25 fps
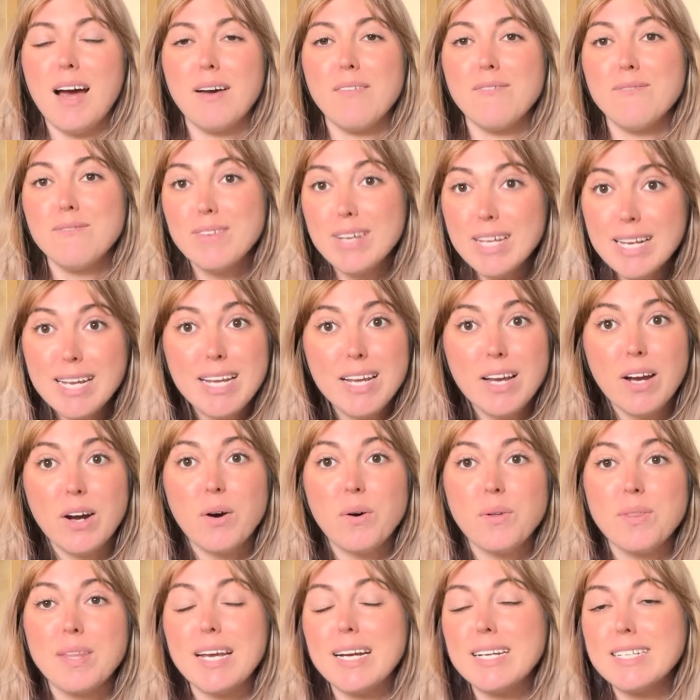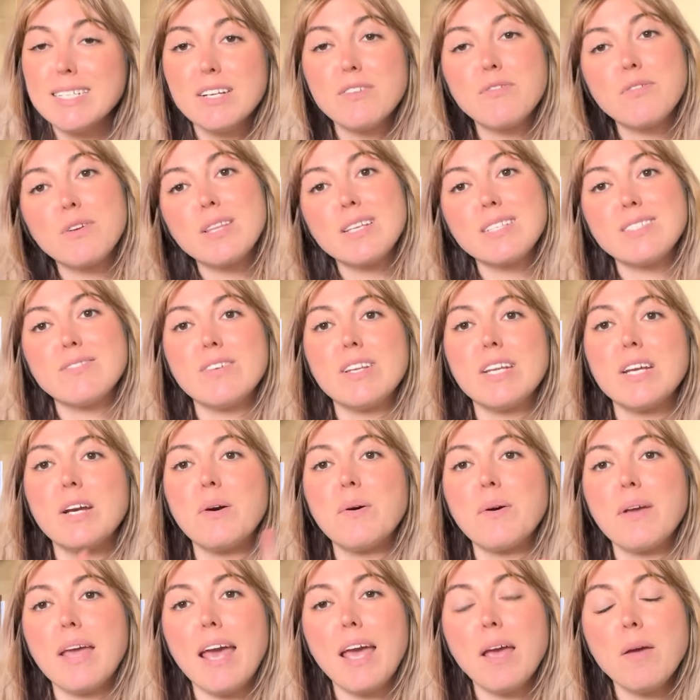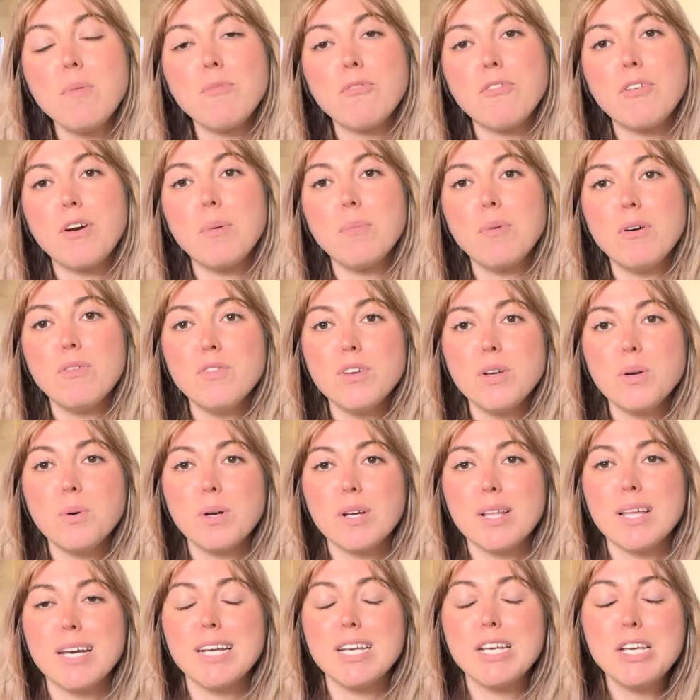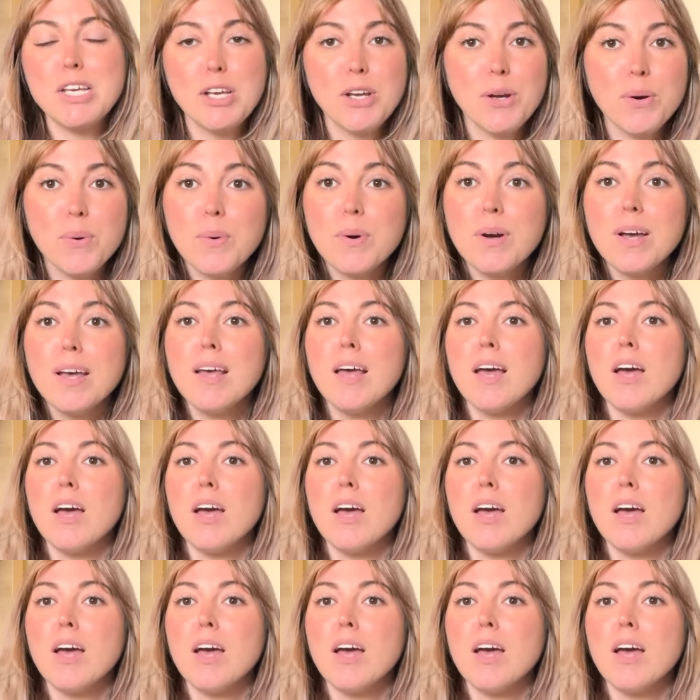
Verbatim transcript: video, the idea for this video came from a viewer like you